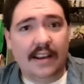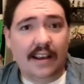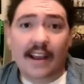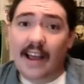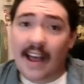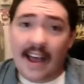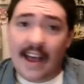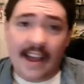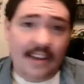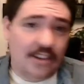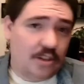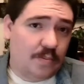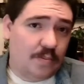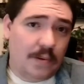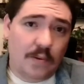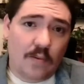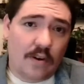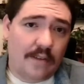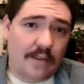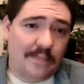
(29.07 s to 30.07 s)
And just be
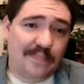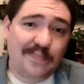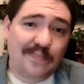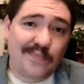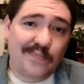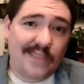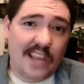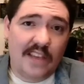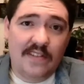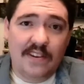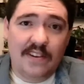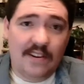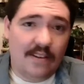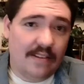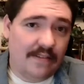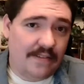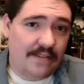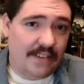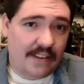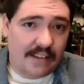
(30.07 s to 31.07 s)
warned, if you
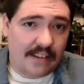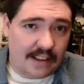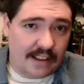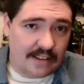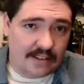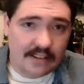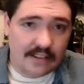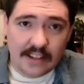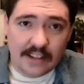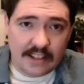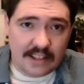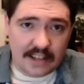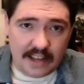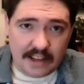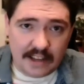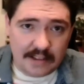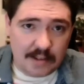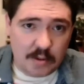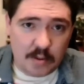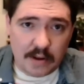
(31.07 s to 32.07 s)
don't feel like
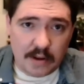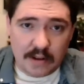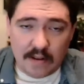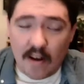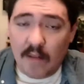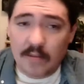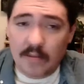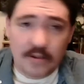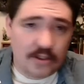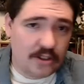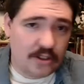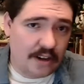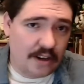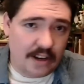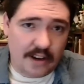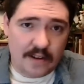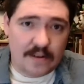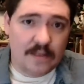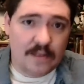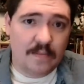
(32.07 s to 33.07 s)
listening to an almost
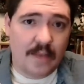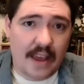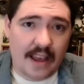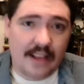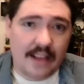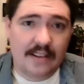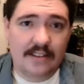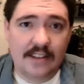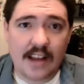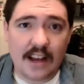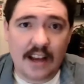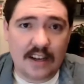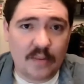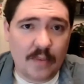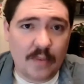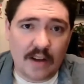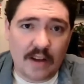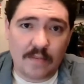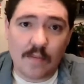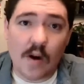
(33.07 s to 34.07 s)
30-year-old man talk
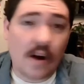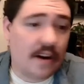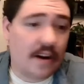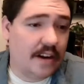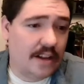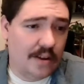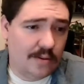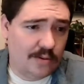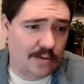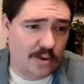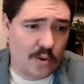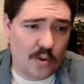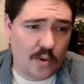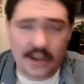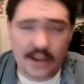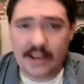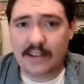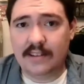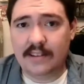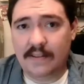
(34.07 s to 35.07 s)
about Mario
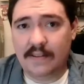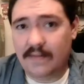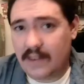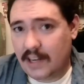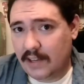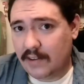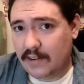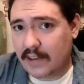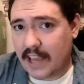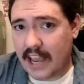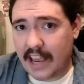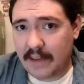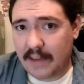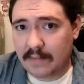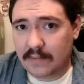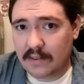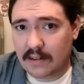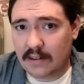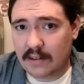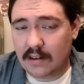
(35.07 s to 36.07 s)
toys and video
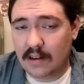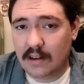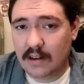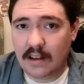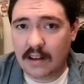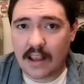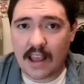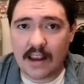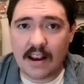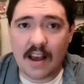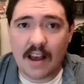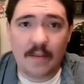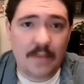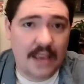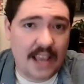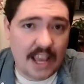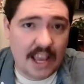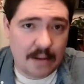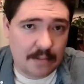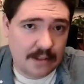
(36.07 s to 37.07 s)
games and not
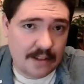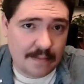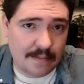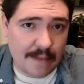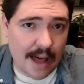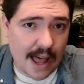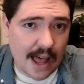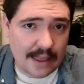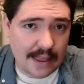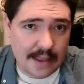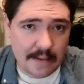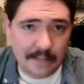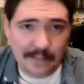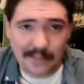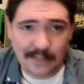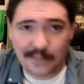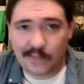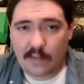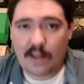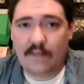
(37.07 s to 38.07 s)
being able to buy
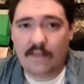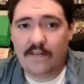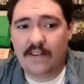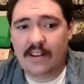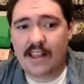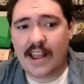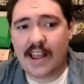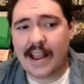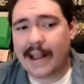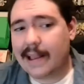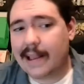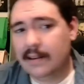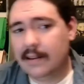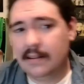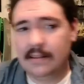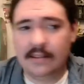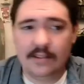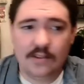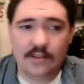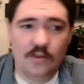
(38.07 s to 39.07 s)
them for like
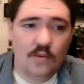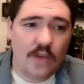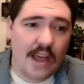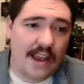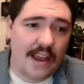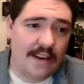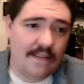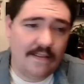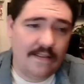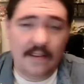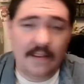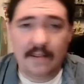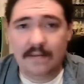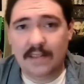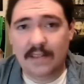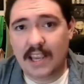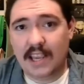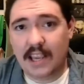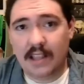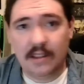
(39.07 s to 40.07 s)
10,
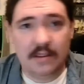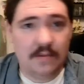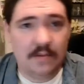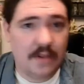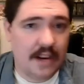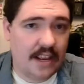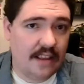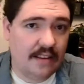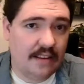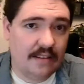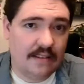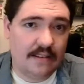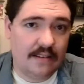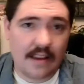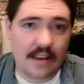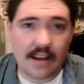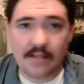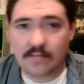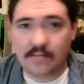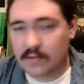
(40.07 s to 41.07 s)
15 minutes,
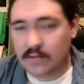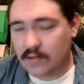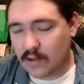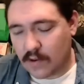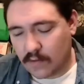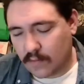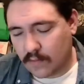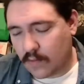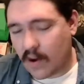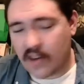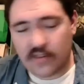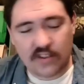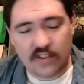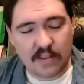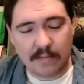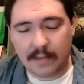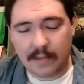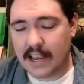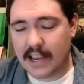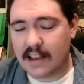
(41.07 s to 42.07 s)
go watch
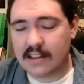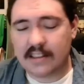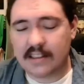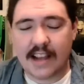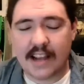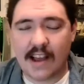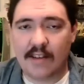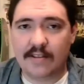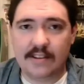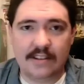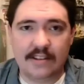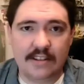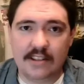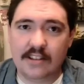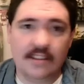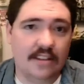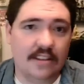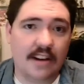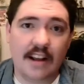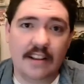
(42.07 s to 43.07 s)
something else now, because this
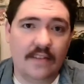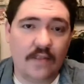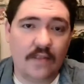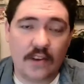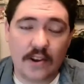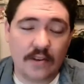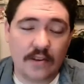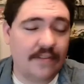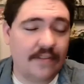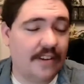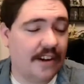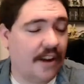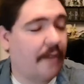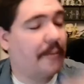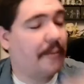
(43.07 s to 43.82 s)
is not the video for you.